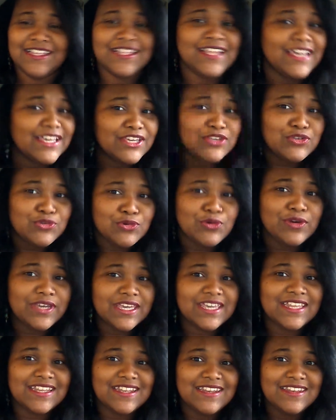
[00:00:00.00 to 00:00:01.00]
Like you
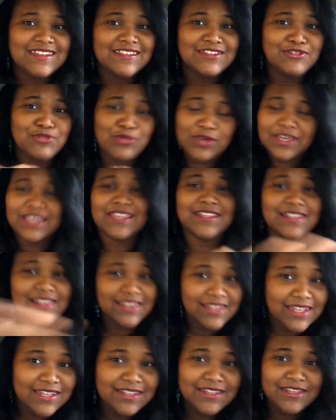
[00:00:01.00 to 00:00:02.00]
can you
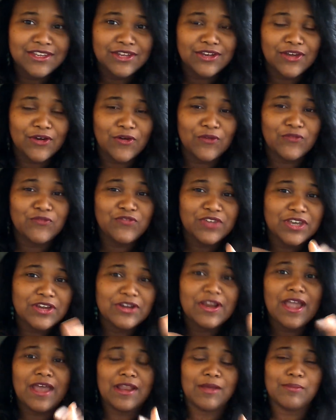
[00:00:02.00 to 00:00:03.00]
can you know
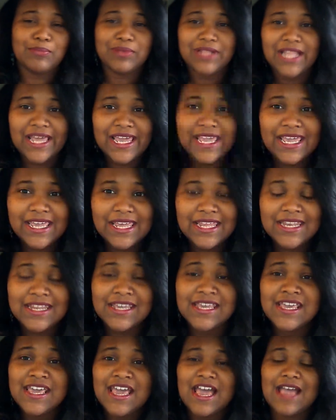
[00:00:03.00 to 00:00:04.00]
figure out a plan.